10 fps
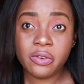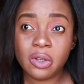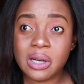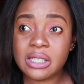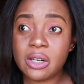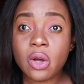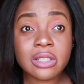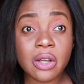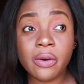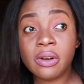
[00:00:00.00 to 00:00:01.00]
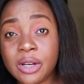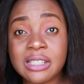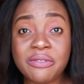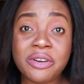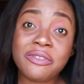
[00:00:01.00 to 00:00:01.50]
follow us. And also, I want to
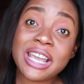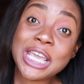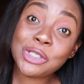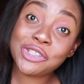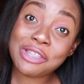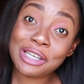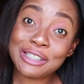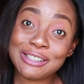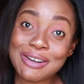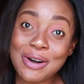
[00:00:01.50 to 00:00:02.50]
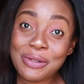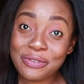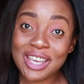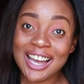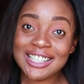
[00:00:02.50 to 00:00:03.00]
say a very, very huge thank you to all of
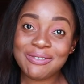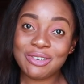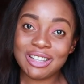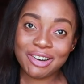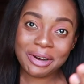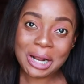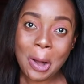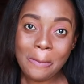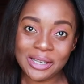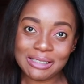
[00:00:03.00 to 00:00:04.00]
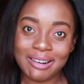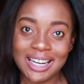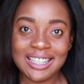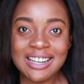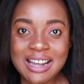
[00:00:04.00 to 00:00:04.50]
you guys for the great comments,
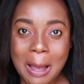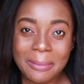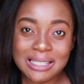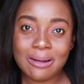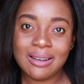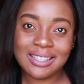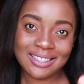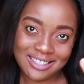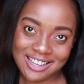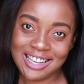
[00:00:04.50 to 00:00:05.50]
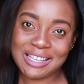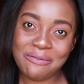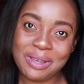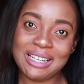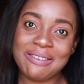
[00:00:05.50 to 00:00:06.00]
alright? Amazing ones that you guys
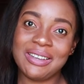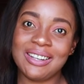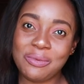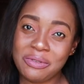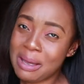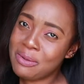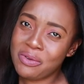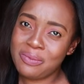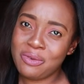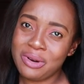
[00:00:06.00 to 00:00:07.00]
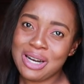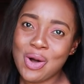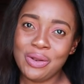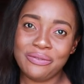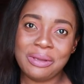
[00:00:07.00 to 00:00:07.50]
have been leaving. I mean, we've been reading
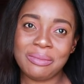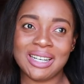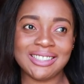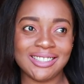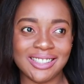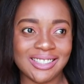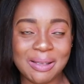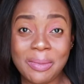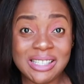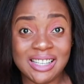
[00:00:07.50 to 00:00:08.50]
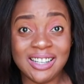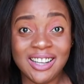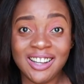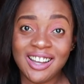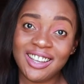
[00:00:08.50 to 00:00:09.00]
all of them, and it's just amazing
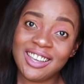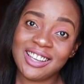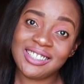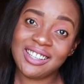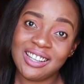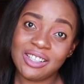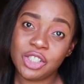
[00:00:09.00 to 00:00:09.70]
how you guys are